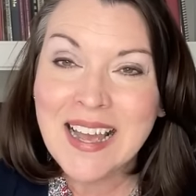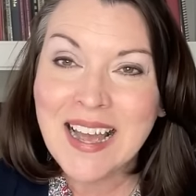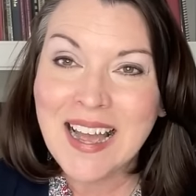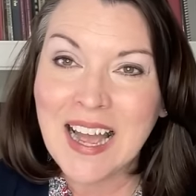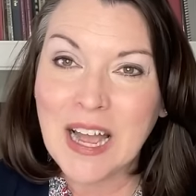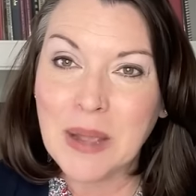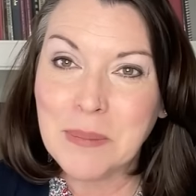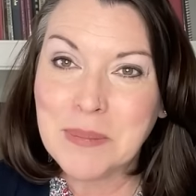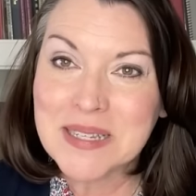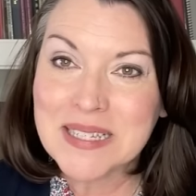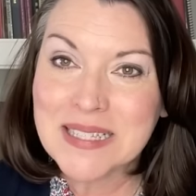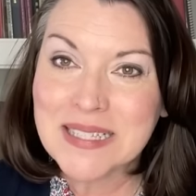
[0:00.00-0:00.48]

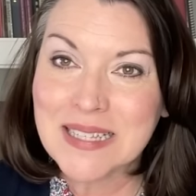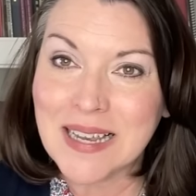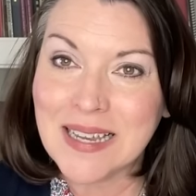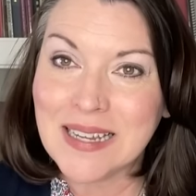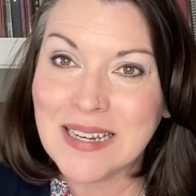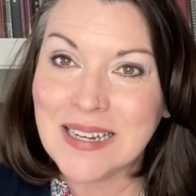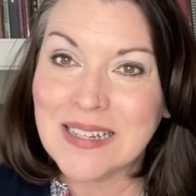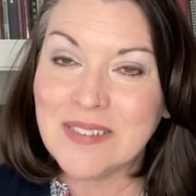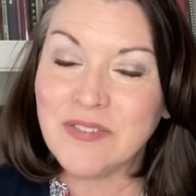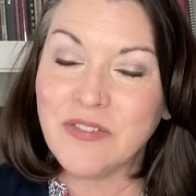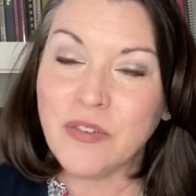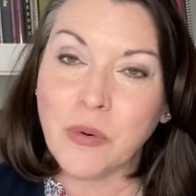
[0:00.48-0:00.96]
I'm
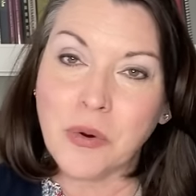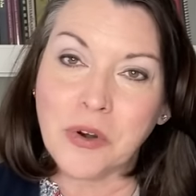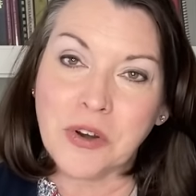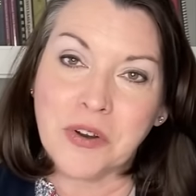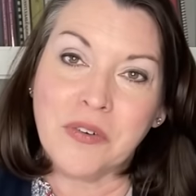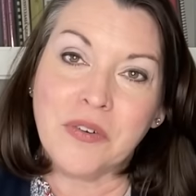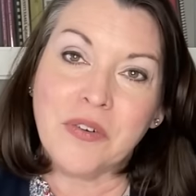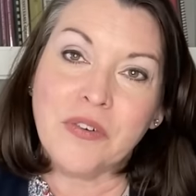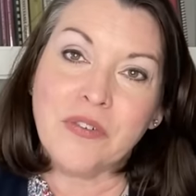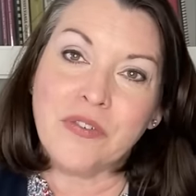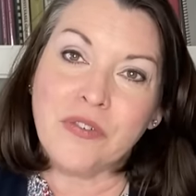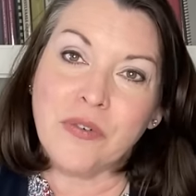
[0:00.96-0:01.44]
excited for,
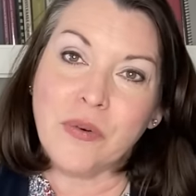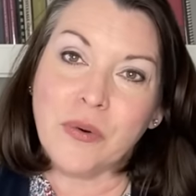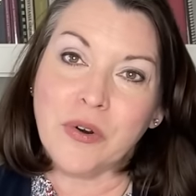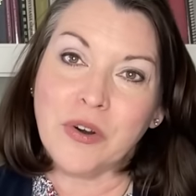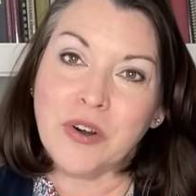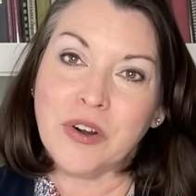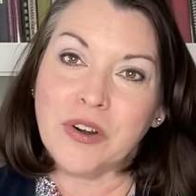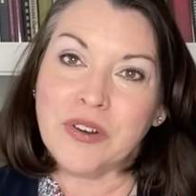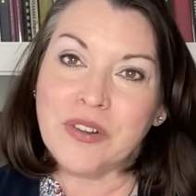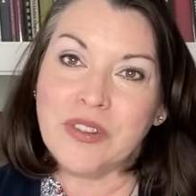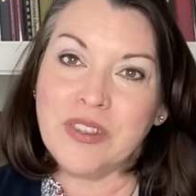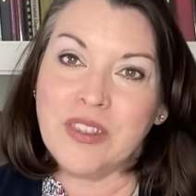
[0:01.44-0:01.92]

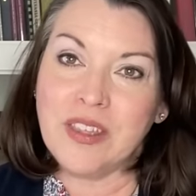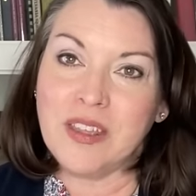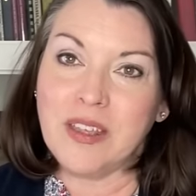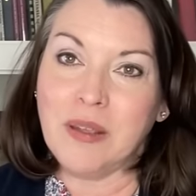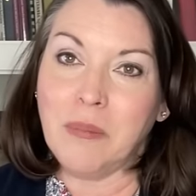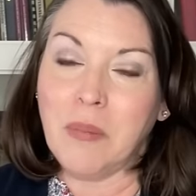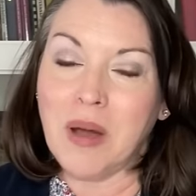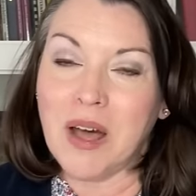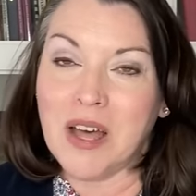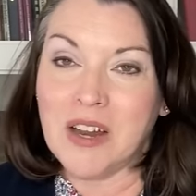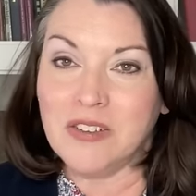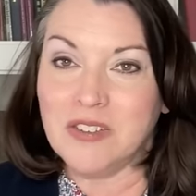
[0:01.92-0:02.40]
for the
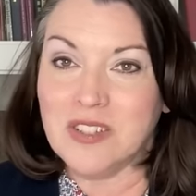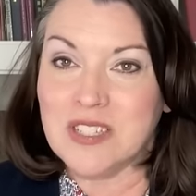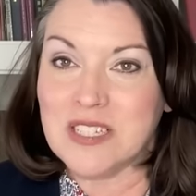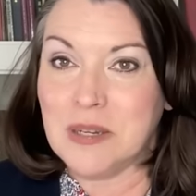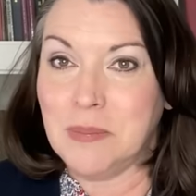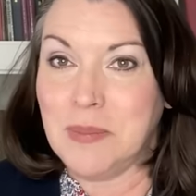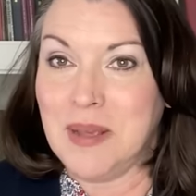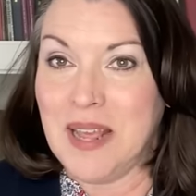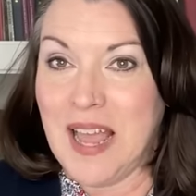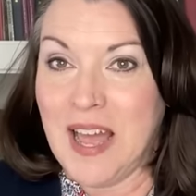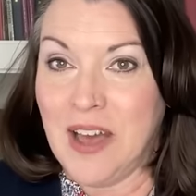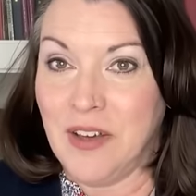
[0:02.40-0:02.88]
models to
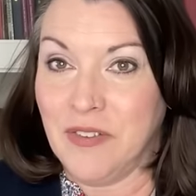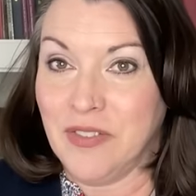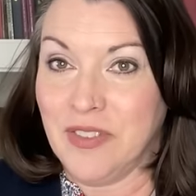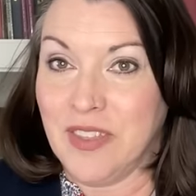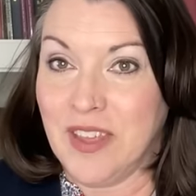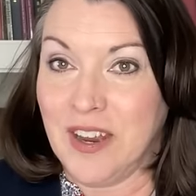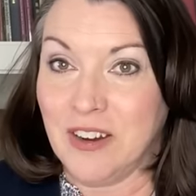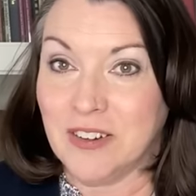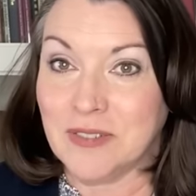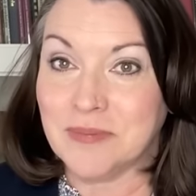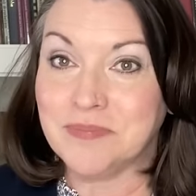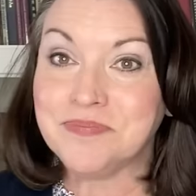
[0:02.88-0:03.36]
be out
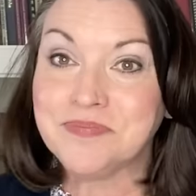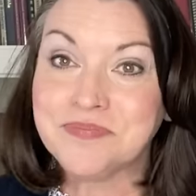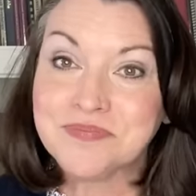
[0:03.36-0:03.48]
there.